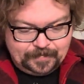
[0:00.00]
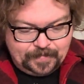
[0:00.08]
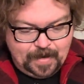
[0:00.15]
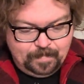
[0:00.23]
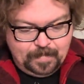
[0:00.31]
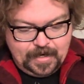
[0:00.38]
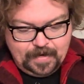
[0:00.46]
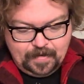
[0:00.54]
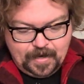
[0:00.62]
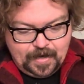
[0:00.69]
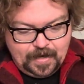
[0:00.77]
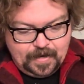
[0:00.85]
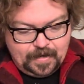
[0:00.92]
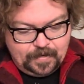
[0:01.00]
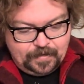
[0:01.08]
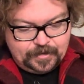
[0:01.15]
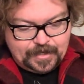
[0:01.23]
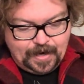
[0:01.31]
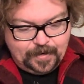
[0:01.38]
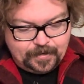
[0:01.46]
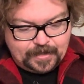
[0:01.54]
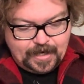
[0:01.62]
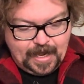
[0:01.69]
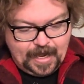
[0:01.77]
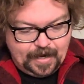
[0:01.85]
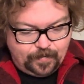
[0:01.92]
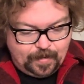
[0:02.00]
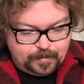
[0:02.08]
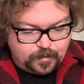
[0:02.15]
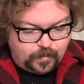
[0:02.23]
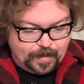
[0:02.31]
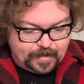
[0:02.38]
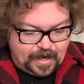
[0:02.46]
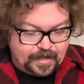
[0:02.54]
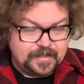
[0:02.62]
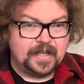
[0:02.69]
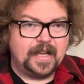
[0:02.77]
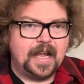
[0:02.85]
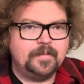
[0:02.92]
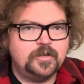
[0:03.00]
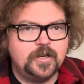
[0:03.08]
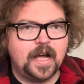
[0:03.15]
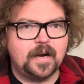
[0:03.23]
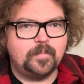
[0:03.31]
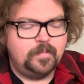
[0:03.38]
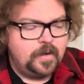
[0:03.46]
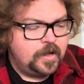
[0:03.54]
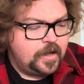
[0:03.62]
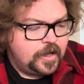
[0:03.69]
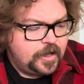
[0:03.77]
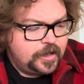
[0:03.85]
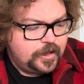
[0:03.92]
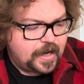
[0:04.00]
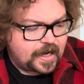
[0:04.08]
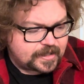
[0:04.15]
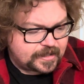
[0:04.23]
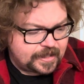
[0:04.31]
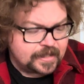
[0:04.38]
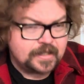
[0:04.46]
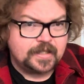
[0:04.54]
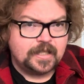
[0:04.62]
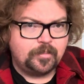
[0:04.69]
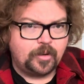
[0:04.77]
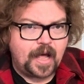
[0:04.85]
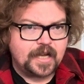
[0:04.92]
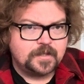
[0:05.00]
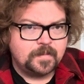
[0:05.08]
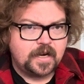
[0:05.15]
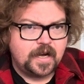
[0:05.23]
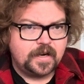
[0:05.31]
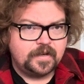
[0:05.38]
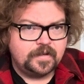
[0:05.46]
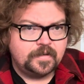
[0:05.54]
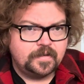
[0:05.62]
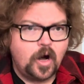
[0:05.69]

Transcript: I made, shout out to Ed, Rebels, Reptiles, and Games. You got a CNC plasma cutter?